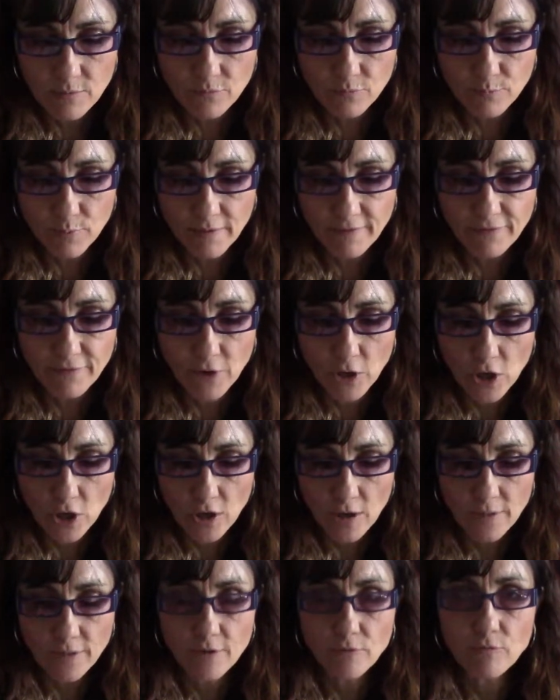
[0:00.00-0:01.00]

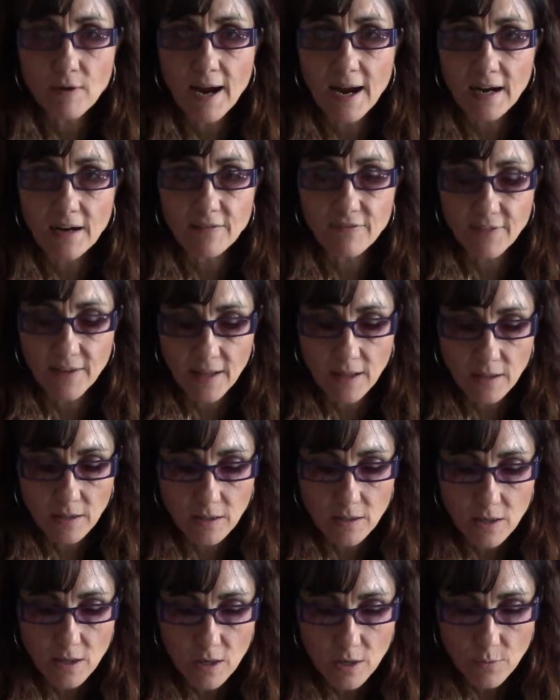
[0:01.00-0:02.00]
prefer the RAGFEL,
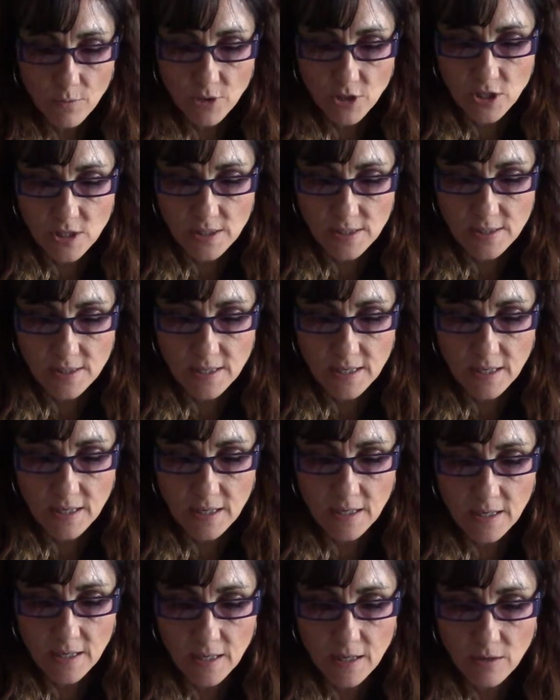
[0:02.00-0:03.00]
which is
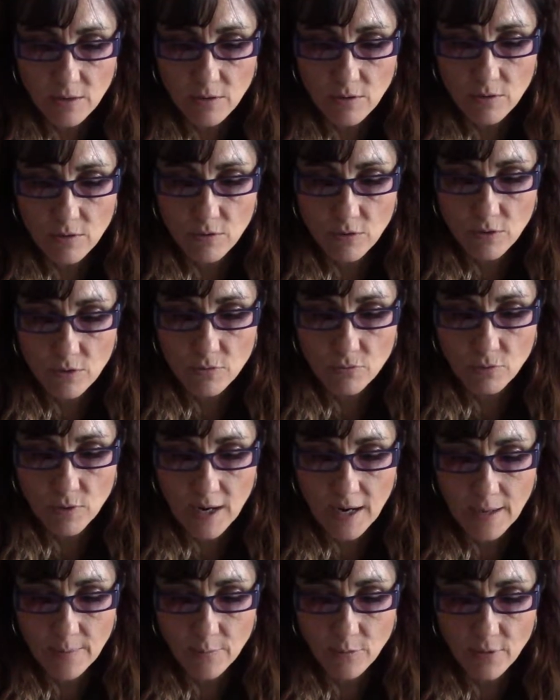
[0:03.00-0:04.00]
the
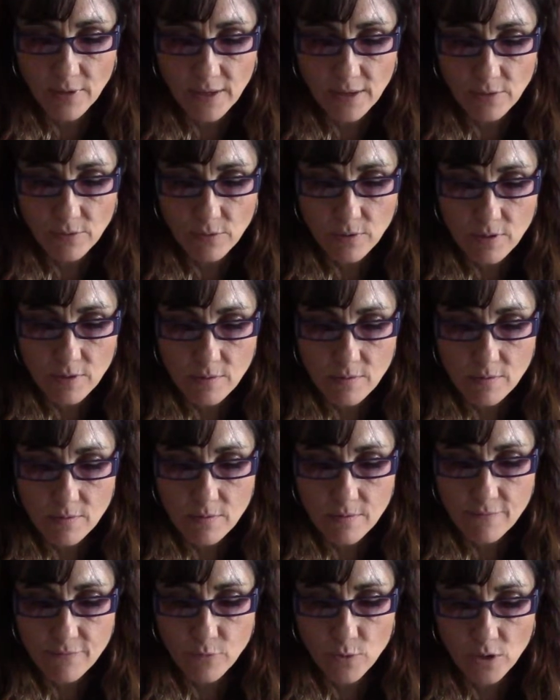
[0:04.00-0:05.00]
Greater
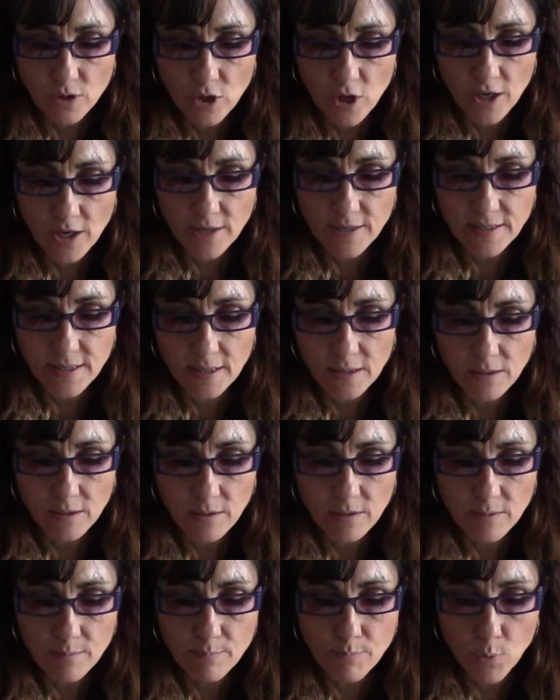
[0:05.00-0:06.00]
Fort
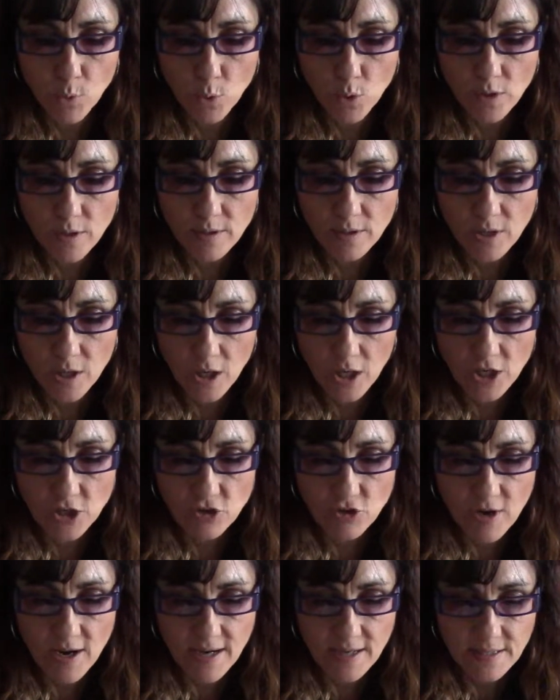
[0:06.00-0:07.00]
Lauderdale Board
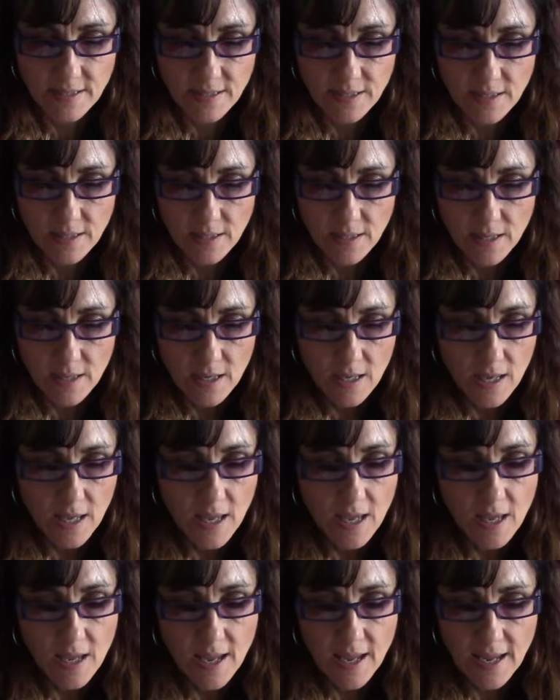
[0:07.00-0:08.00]
contract.
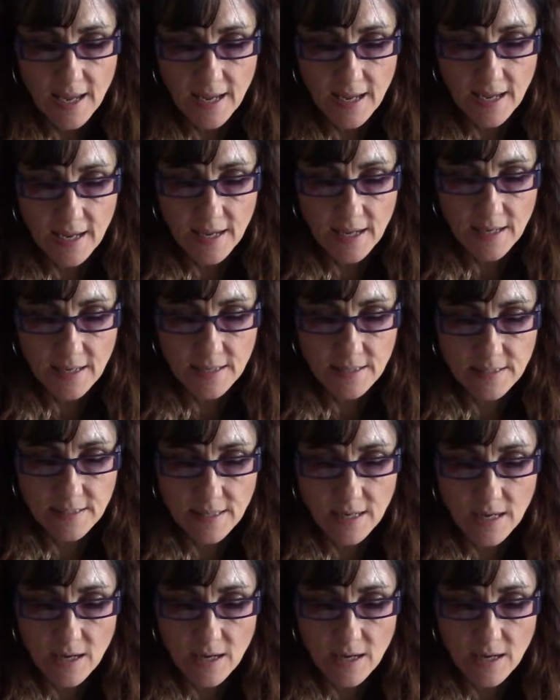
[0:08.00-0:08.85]
And